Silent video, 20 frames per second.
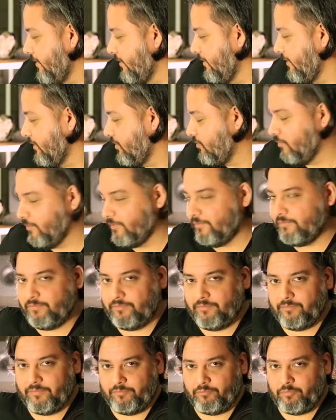This
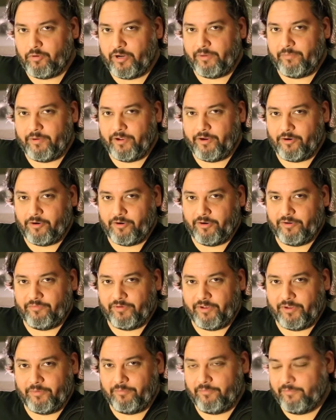would break my heart
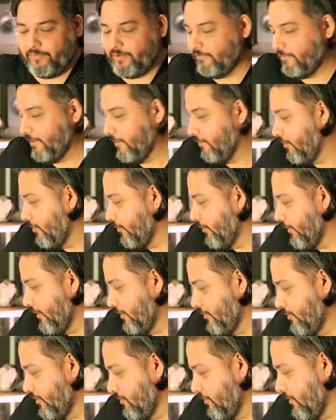if I broke
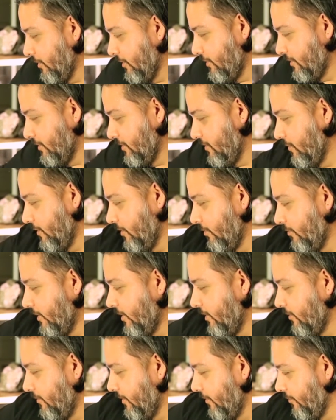it, just because it's been
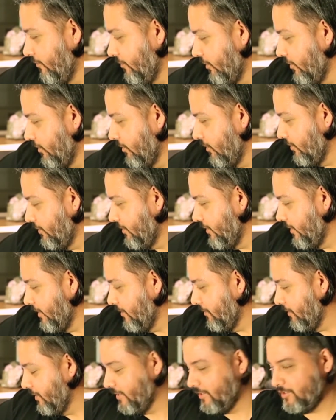around me for a long
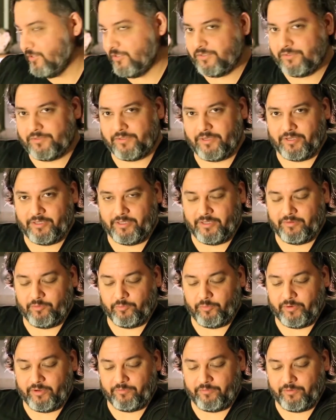time and I
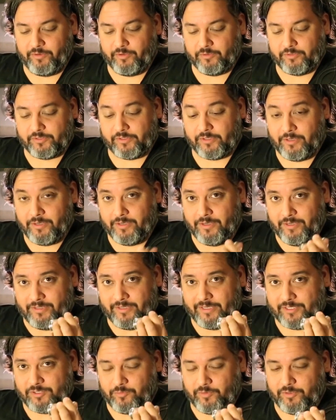love the way it feels.
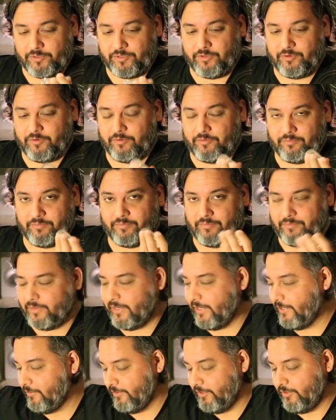This one too,
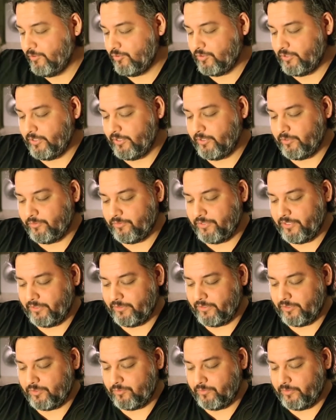I usually don't
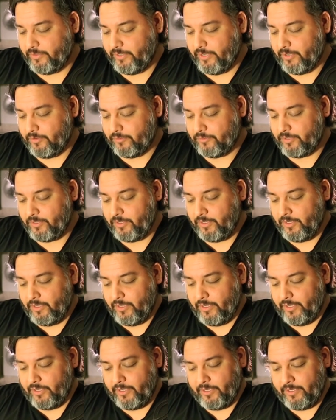take this one out,
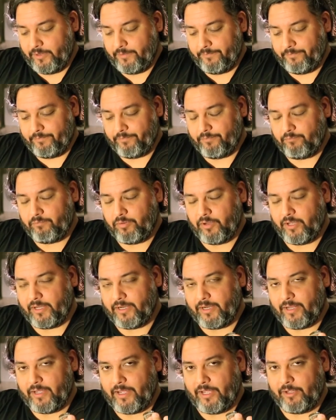
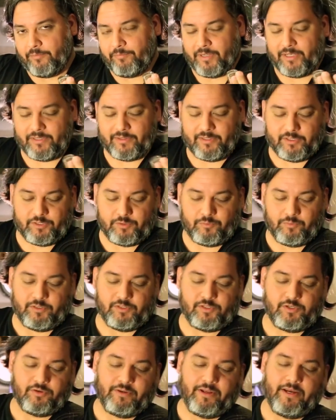but I picked this
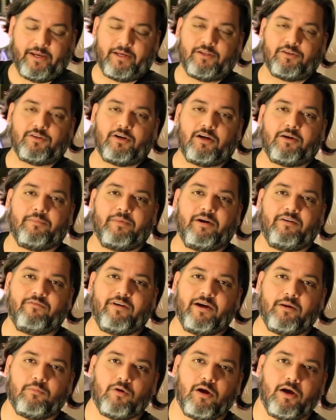one so that I could talk
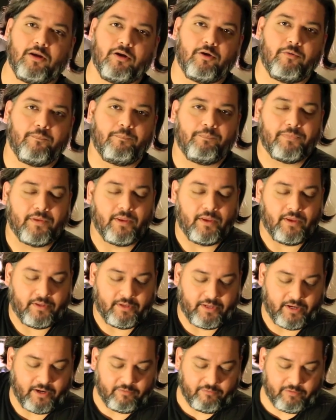about vibrato.
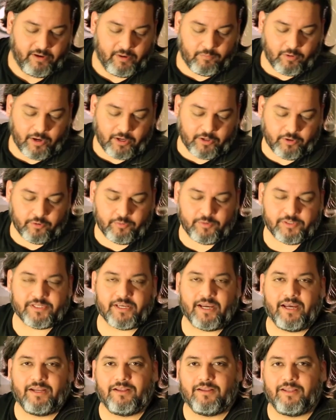Now, vibrato
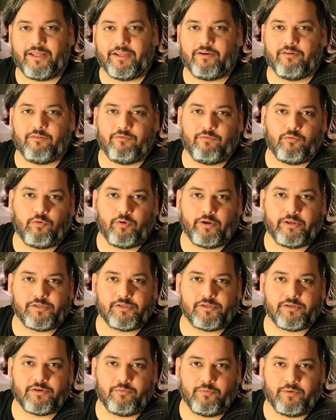is kind of like your
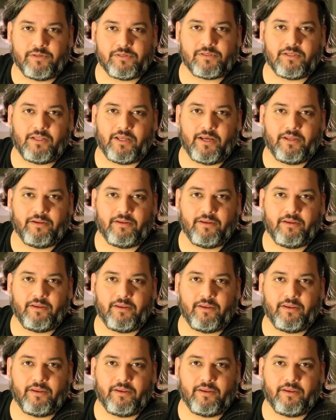voice with slide.